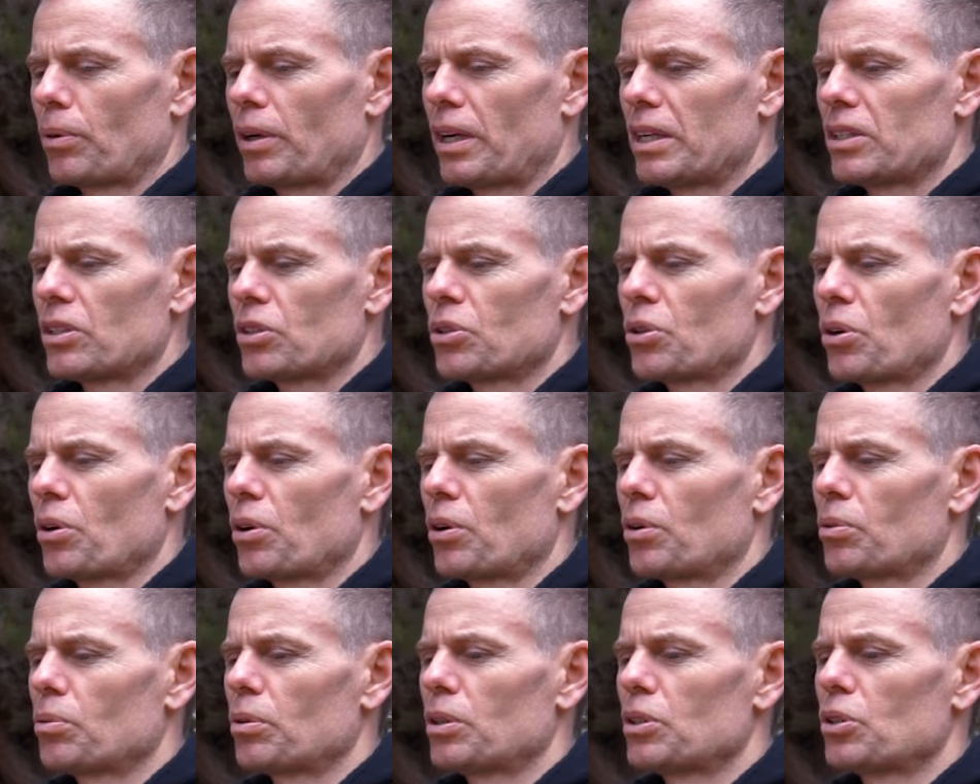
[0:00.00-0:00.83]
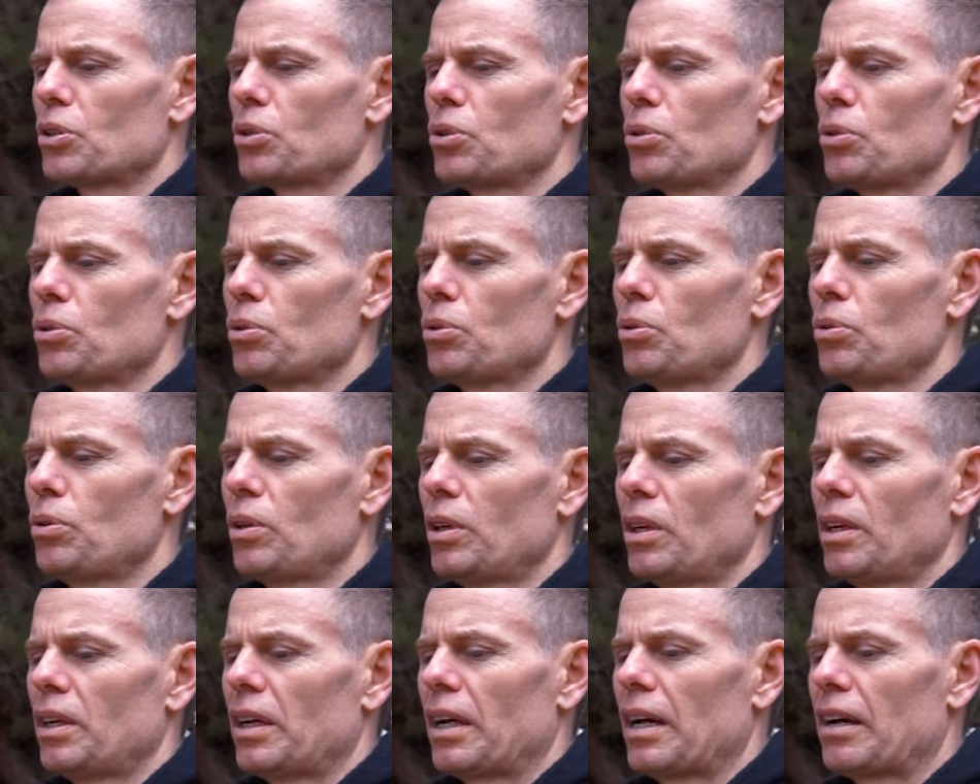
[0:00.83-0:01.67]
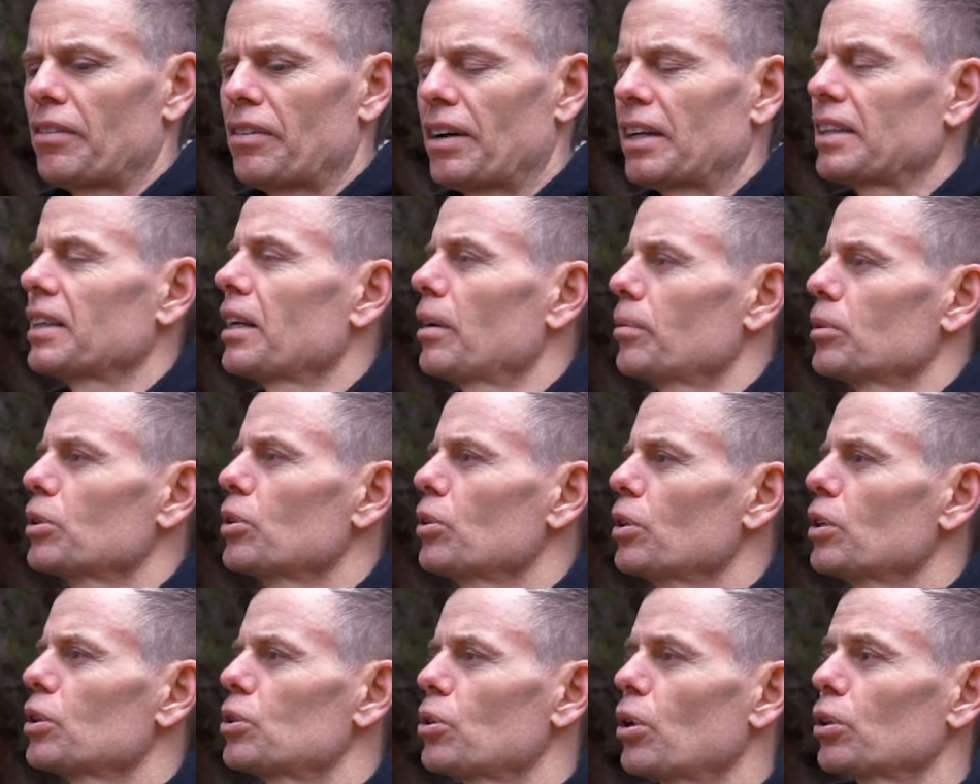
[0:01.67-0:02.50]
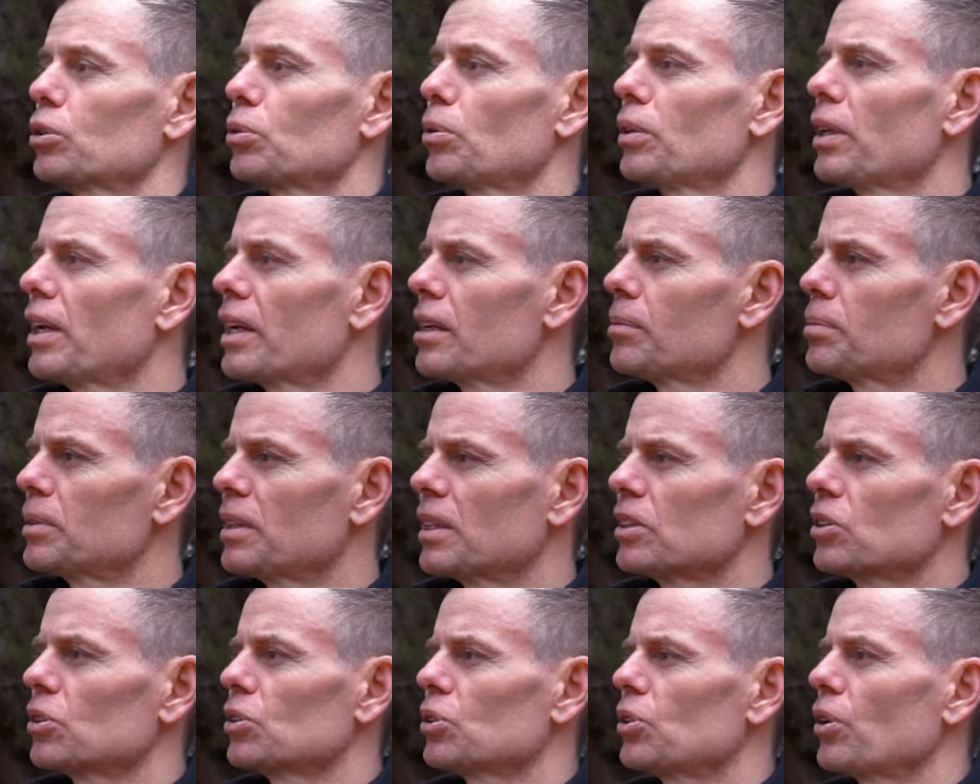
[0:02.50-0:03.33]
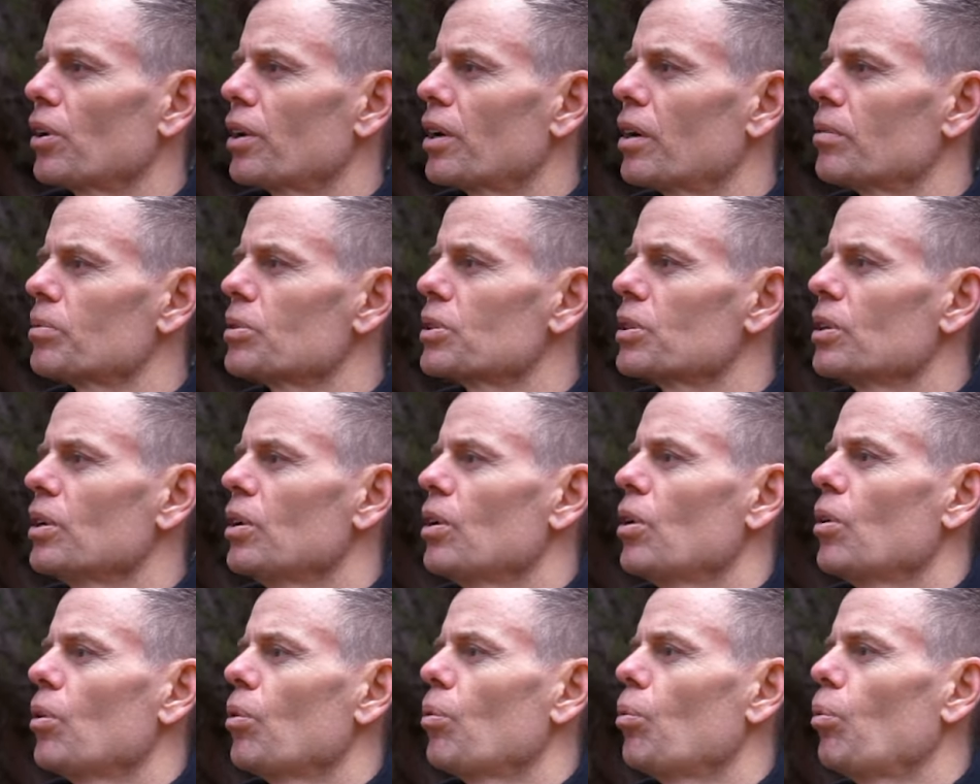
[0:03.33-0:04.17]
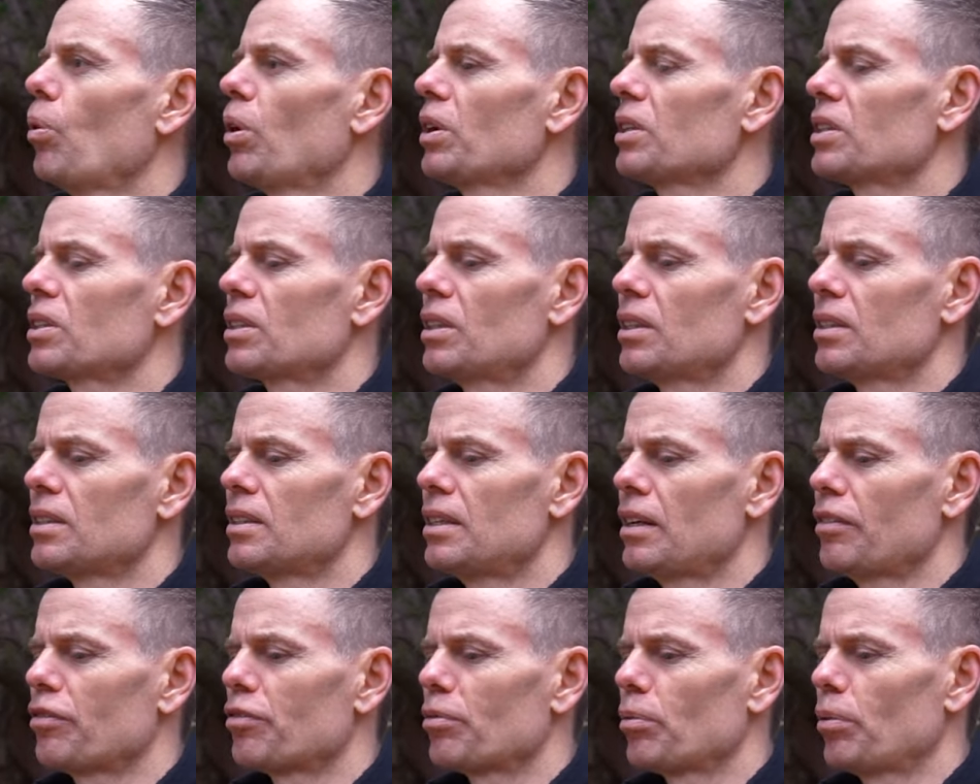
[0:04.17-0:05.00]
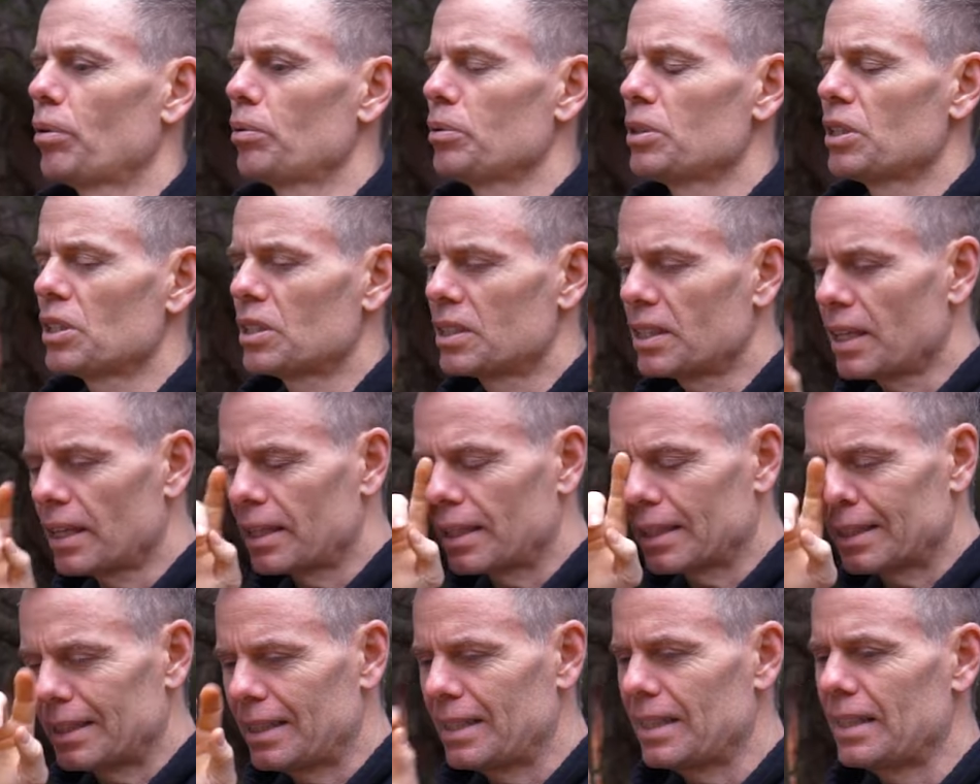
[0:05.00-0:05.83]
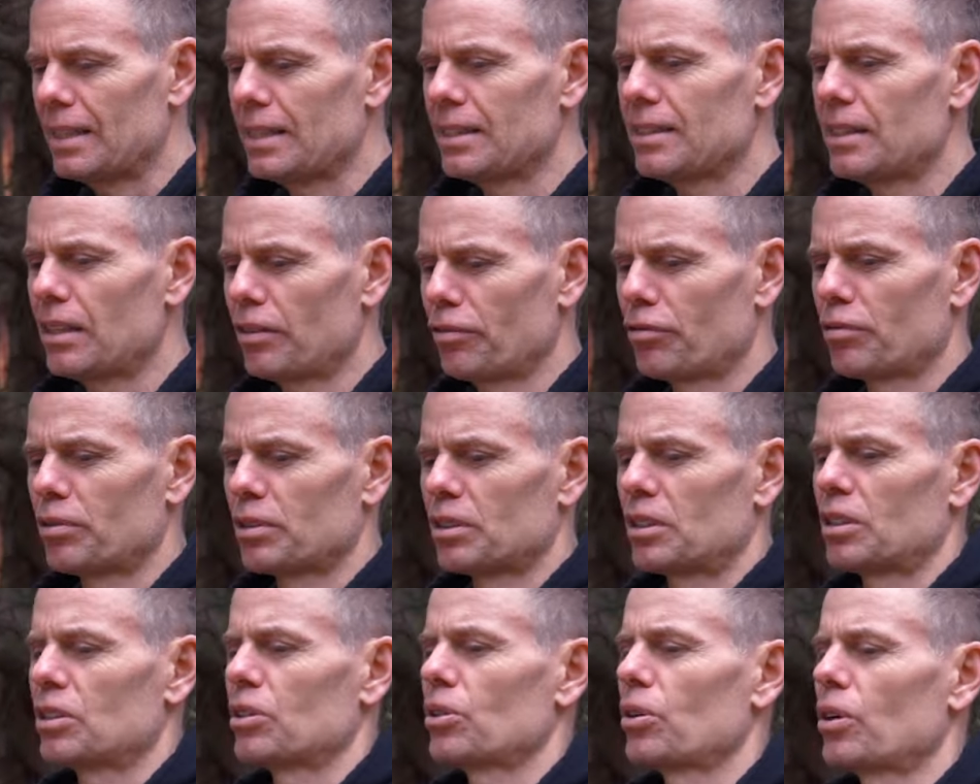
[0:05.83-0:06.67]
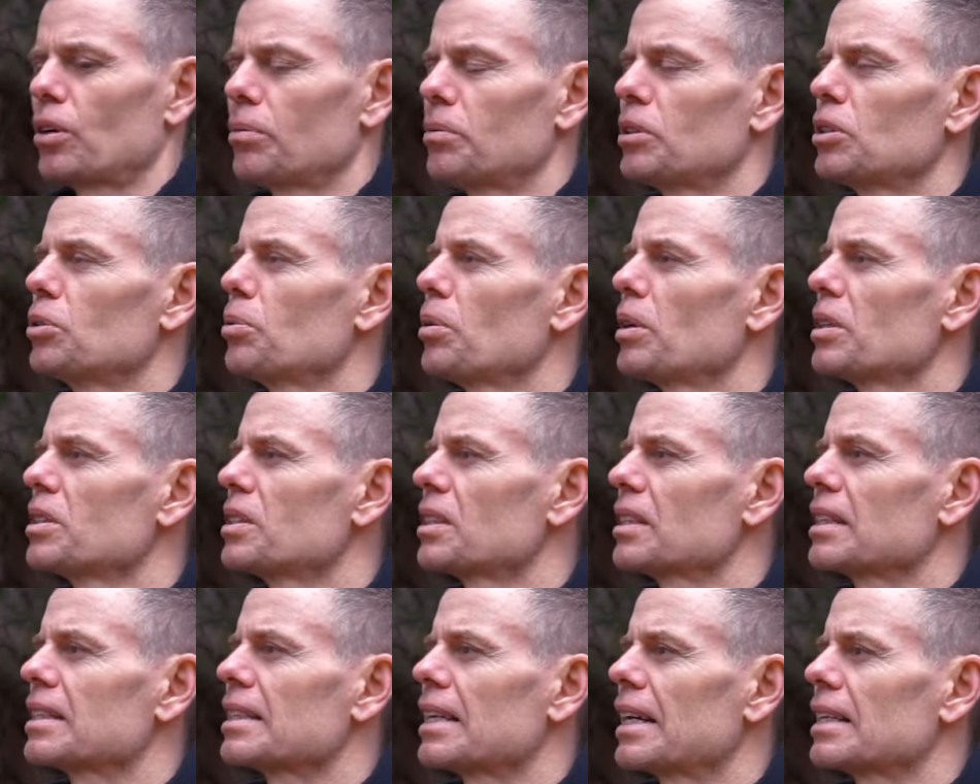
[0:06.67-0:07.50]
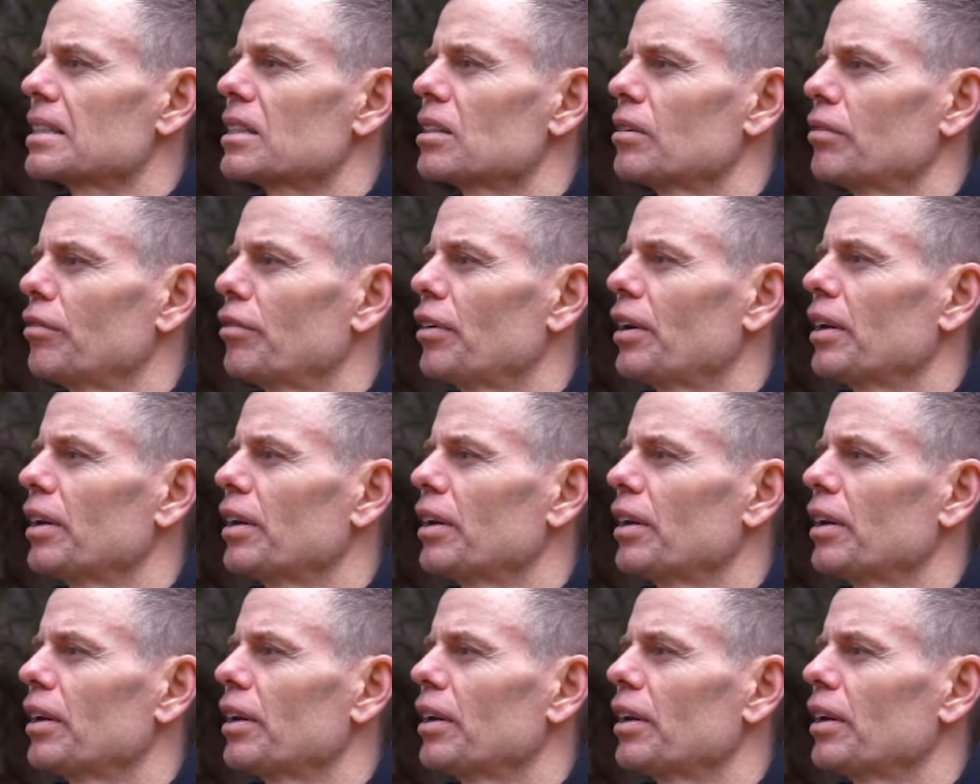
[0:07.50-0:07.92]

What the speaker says: what I just heard, was you have had the opportunity to talk to a lot of potential startups. What would you say the key differences are between success and